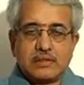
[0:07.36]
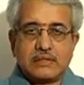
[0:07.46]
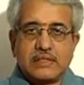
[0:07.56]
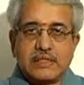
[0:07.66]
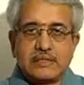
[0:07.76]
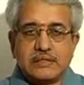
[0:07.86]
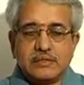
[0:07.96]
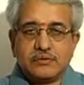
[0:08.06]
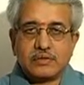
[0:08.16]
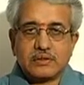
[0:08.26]
considering the
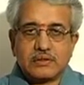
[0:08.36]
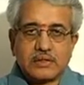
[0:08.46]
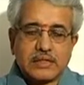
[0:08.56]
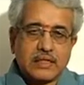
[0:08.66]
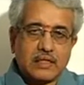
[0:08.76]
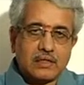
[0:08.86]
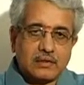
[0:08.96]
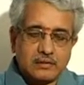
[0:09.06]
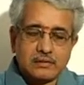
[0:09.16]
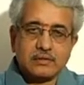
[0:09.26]
Newton's second
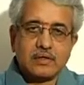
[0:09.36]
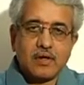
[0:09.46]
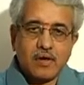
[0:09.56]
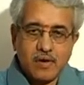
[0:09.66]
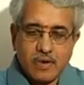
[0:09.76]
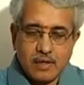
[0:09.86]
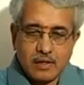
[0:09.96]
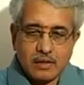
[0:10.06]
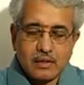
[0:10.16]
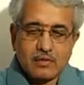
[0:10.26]
law,
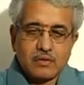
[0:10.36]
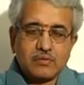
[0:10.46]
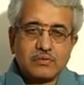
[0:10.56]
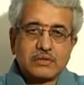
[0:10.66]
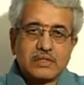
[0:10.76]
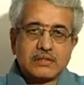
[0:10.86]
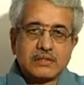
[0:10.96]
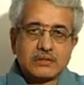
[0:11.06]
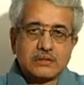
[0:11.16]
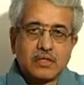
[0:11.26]
which tells
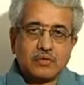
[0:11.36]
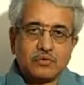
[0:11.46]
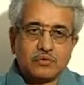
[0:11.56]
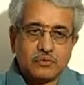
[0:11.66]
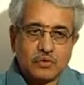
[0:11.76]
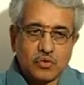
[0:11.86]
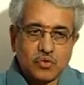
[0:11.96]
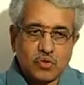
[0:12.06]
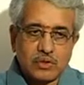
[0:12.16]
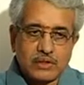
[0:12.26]
us how to
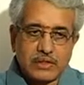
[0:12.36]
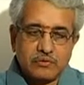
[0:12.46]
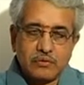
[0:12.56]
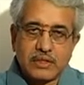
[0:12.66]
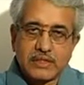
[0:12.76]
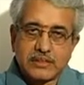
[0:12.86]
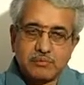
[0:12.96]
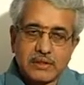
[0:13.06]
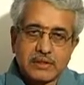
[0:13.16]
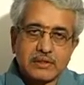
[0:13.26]
quantitatively
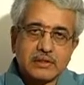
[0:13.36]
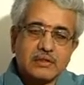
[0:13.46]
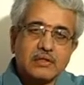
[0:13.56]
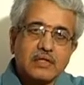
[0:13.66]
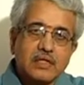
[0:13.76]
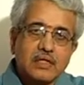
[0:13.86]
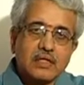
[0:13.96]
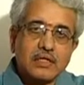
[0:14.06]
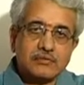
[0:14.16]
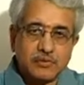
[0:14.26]
estimate
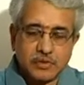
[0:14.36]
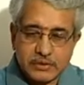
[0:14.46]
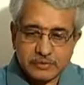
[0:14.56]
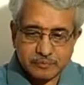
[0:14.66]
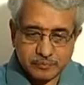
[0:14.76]
a force,